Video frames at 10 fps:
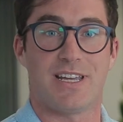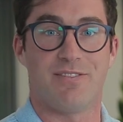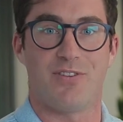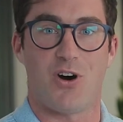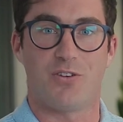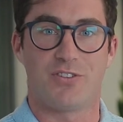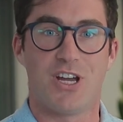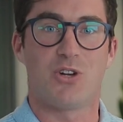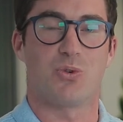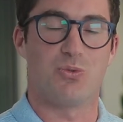involved,
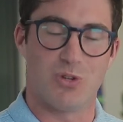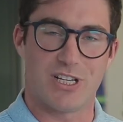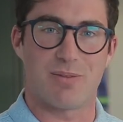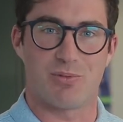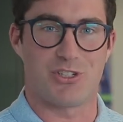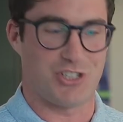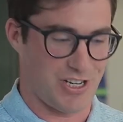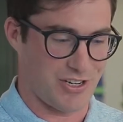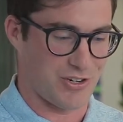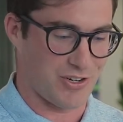we would really
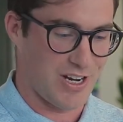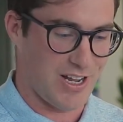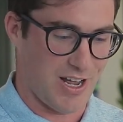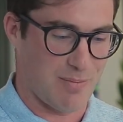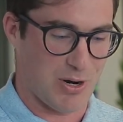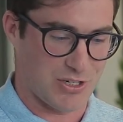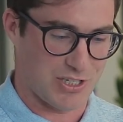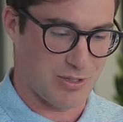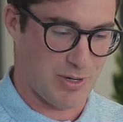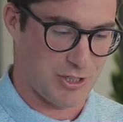appreciate your
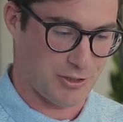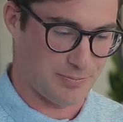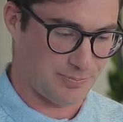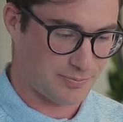participation.